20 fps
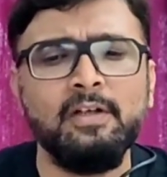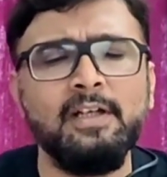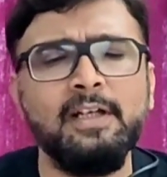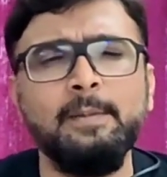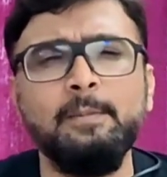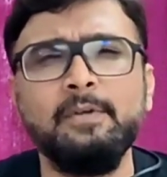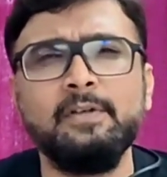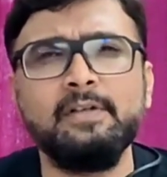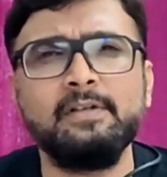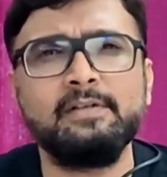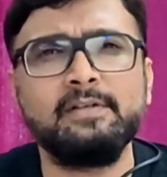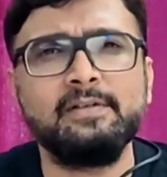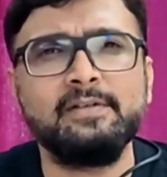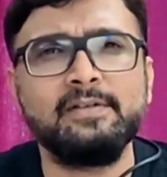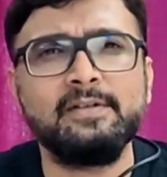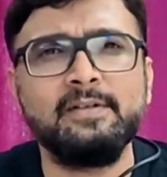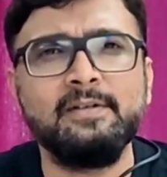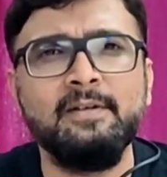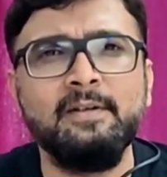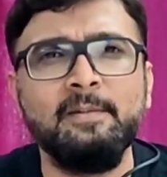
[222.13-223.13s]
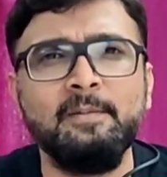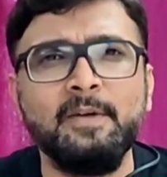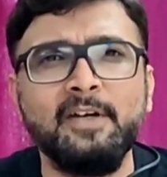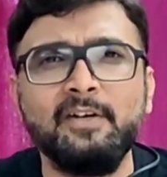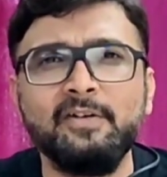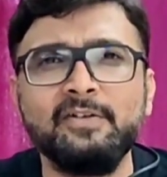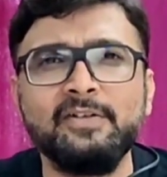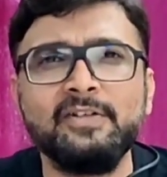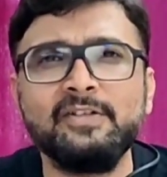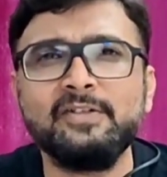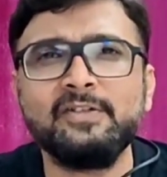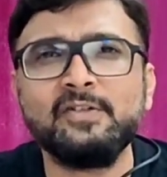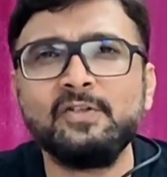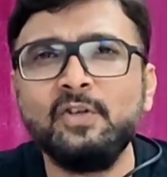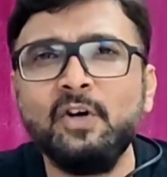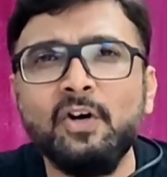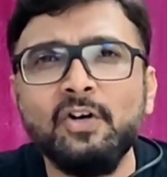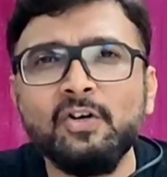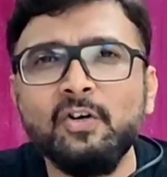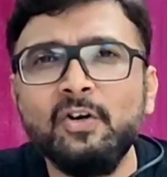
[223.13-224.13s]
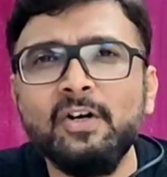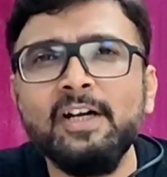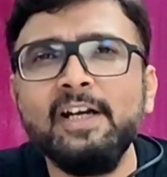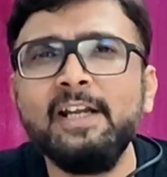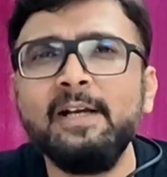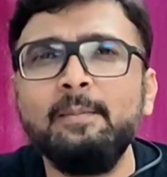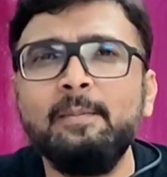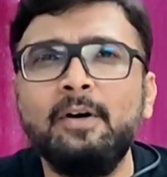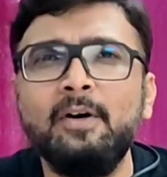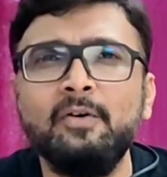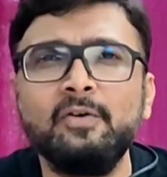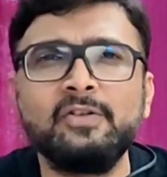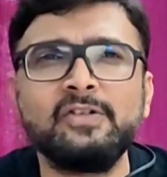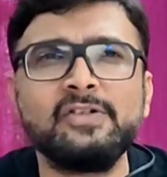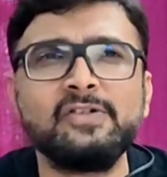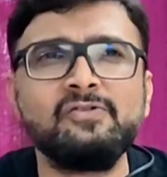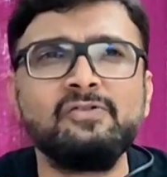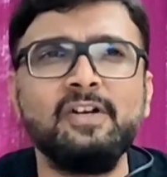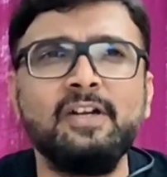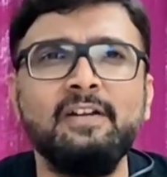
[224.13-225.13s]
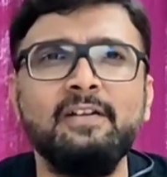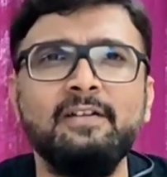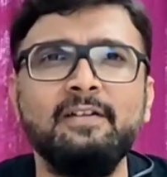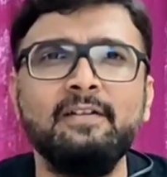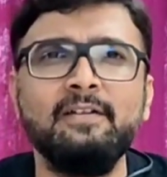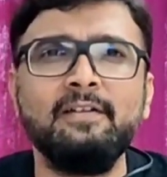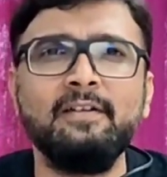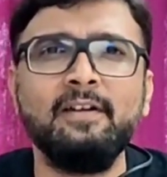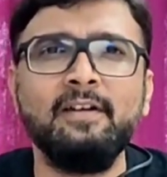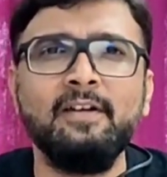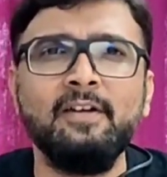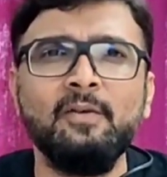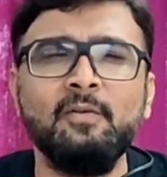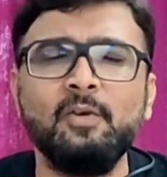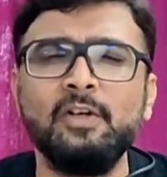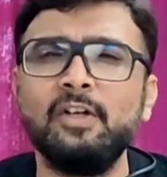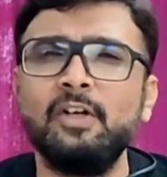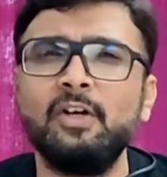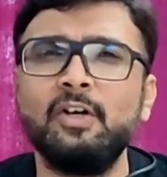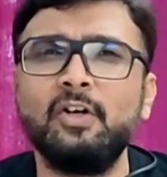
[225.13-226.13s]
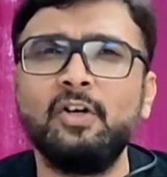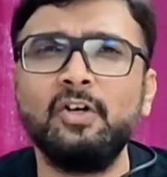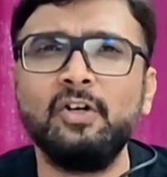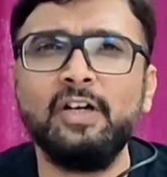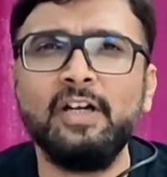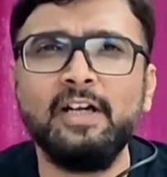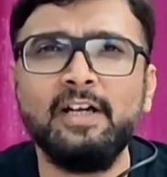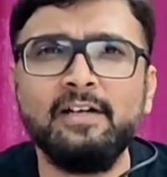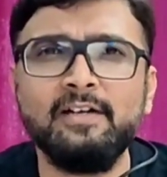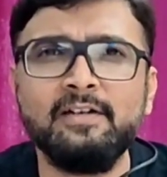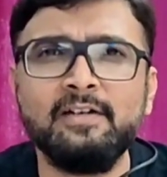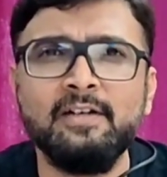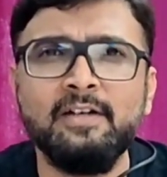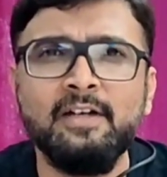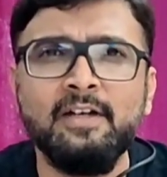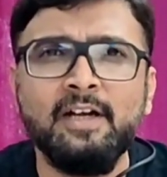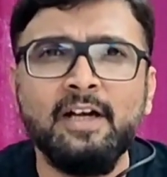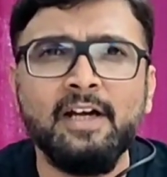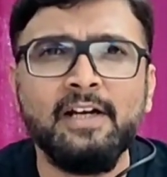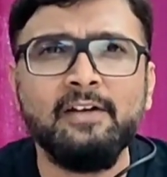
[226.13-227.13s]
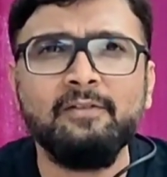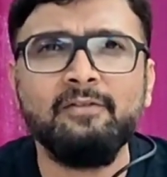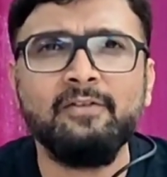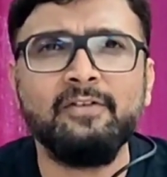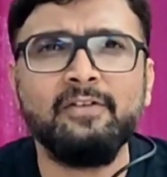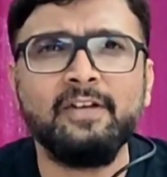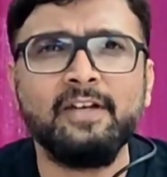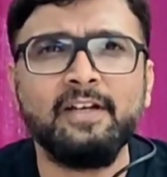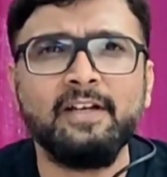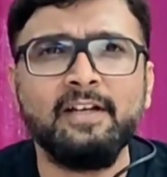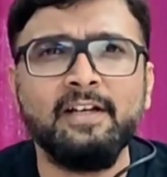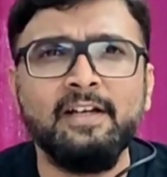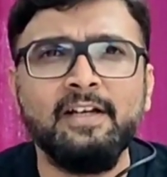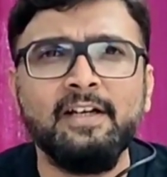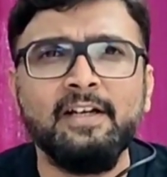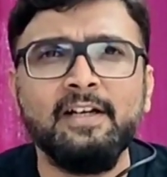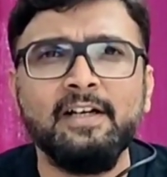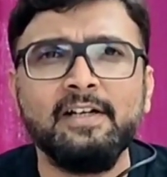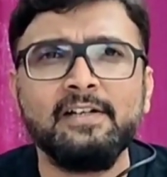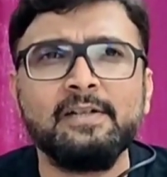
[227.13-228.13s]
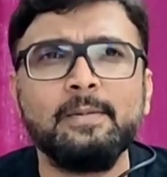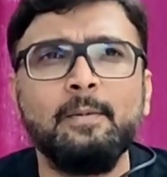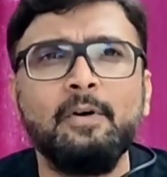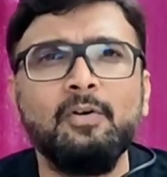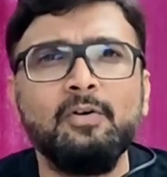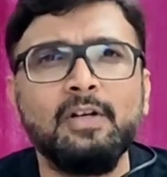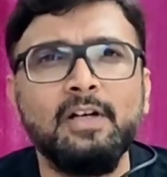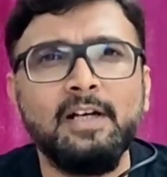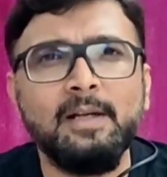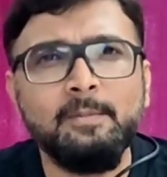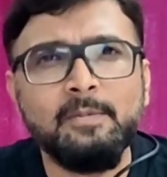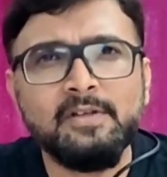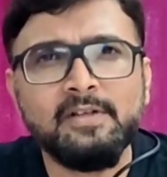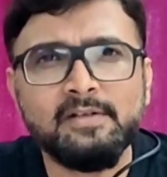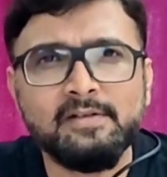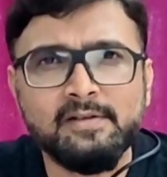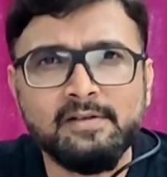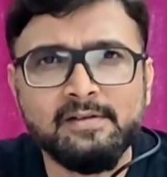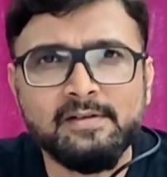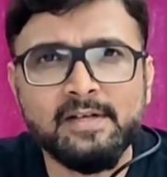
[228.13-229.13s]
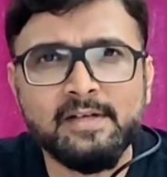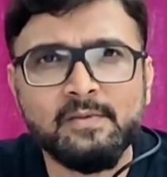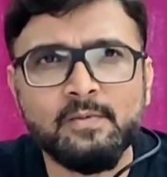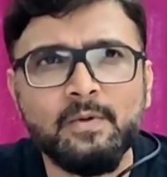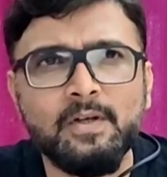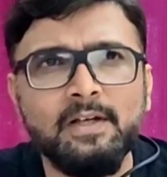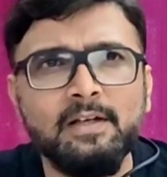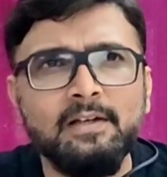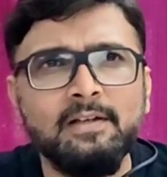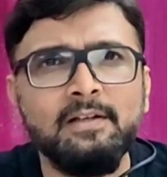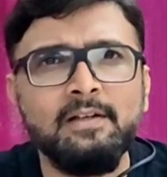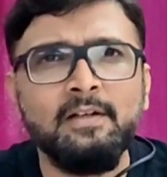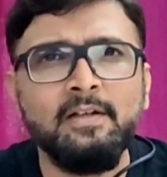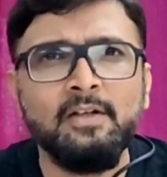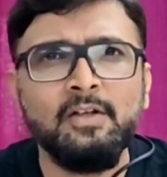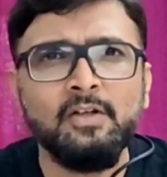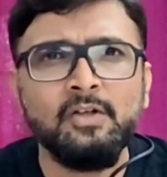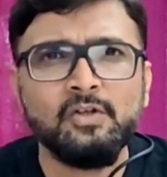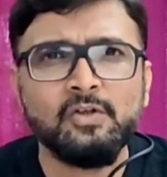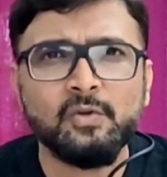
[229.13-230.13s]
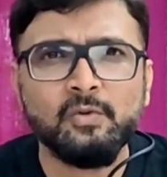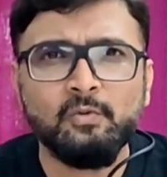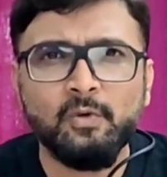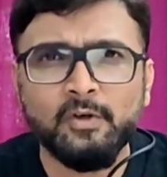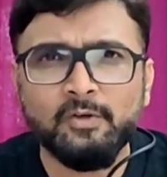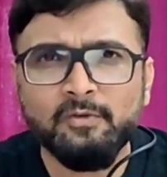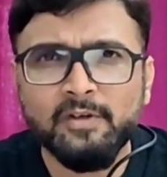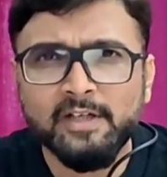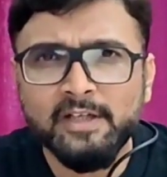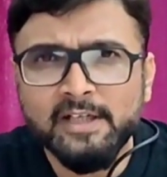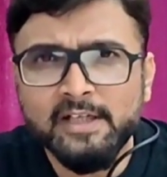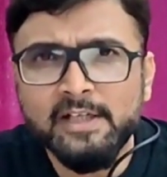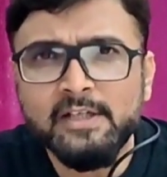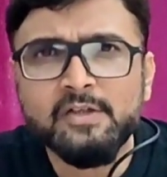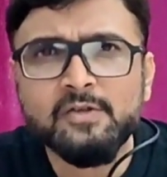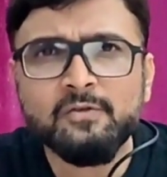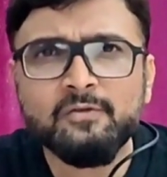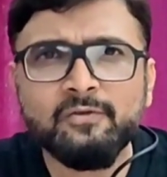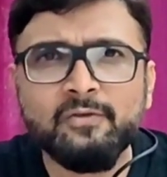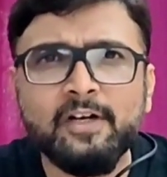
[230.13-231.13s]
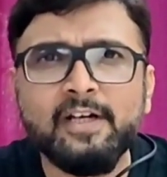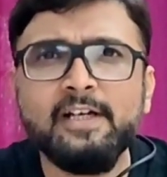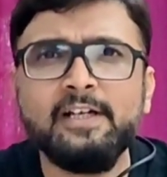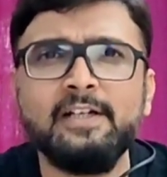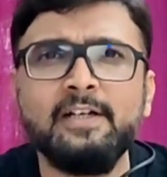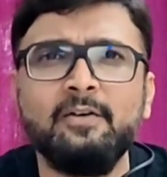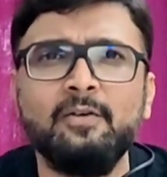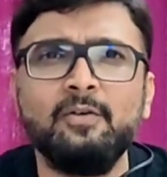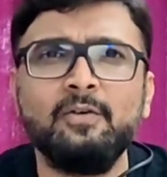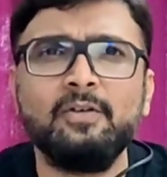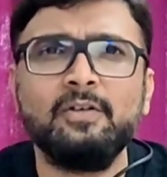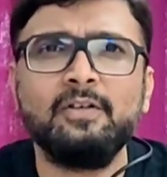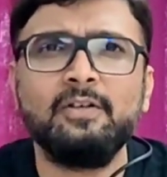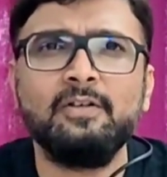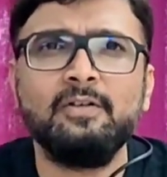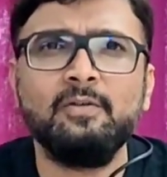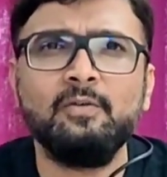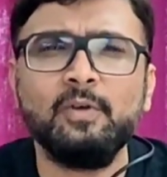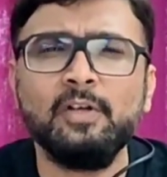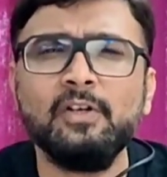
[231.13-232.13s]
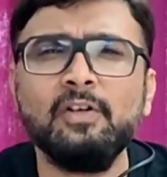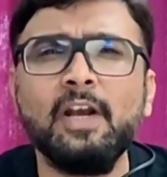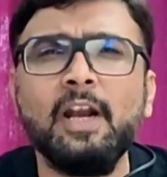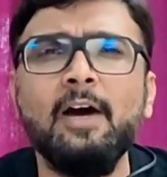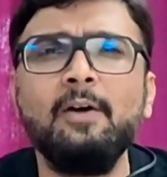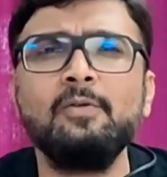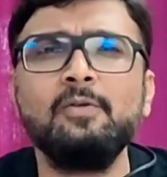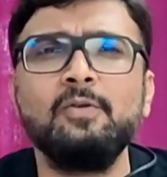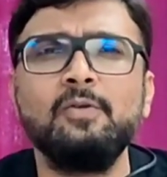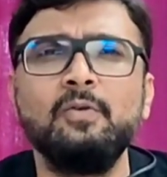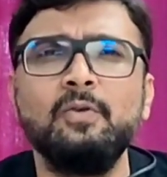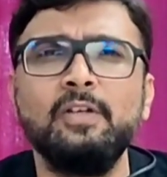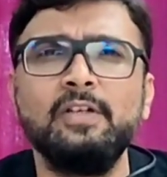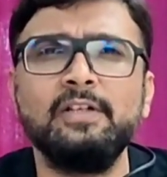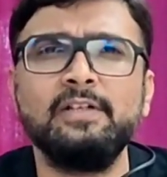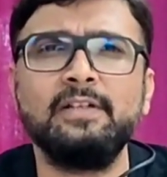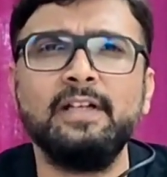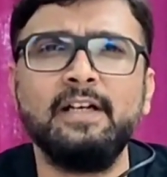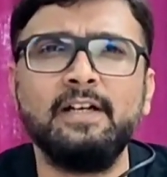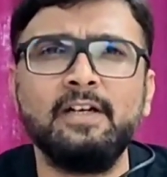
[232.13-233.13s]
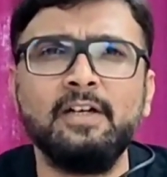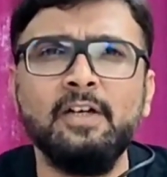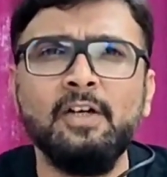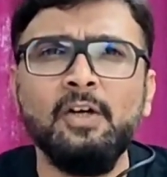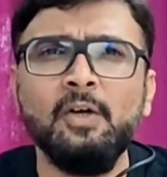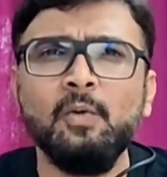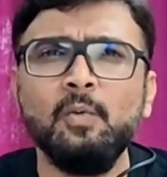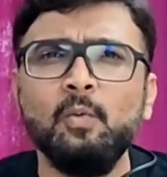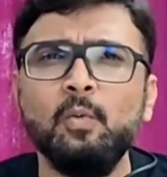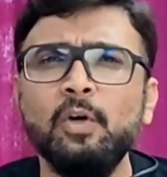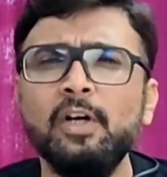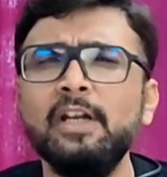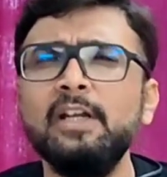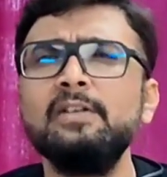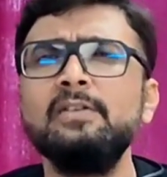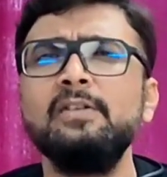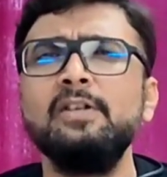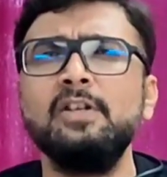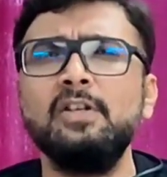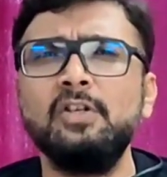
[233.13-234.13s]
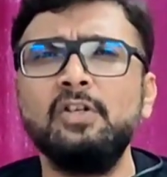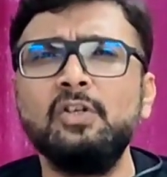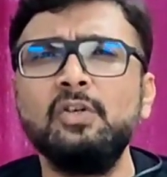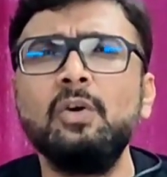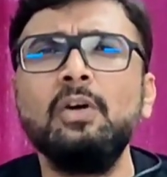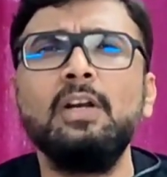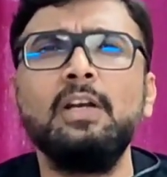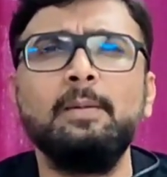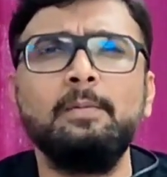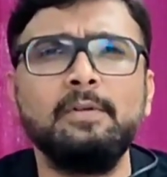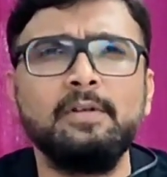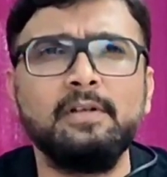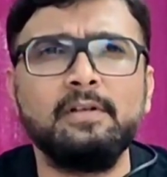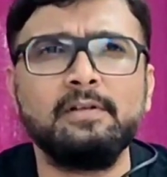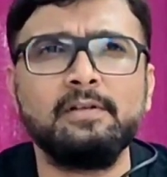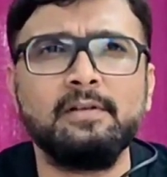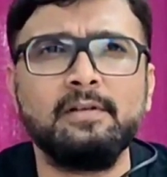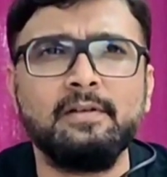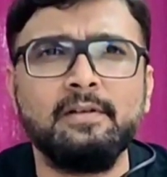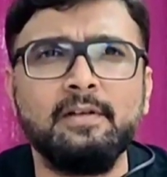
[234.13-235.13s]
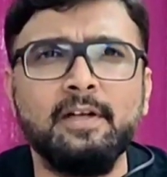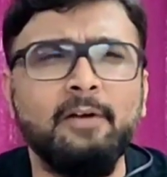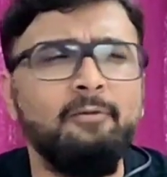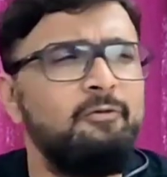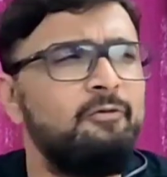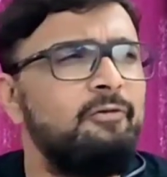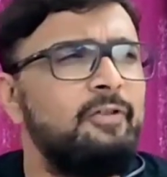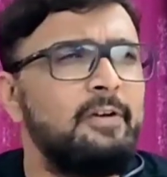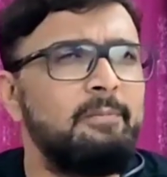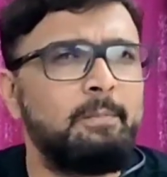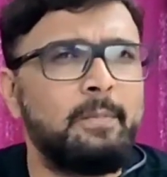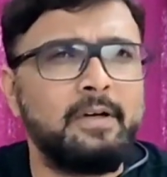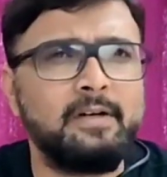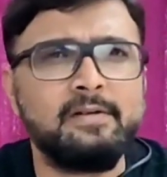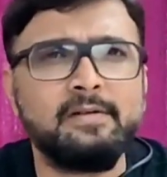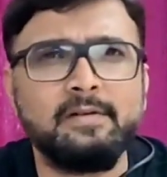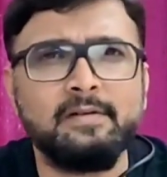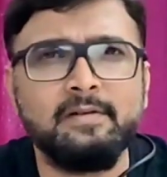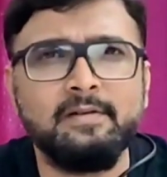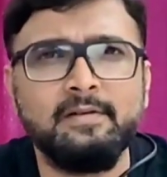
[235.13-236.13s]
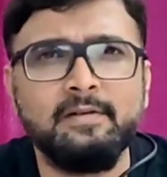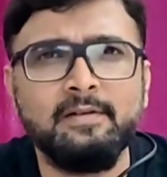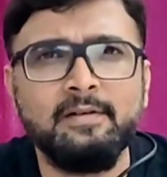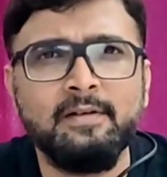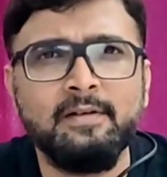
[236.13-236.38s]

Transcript: limitations, because it's not only about strength, what you're good at and everything. It's about limitations as well. So what we need to find it out, what you have to do is that what is your limitation? Every person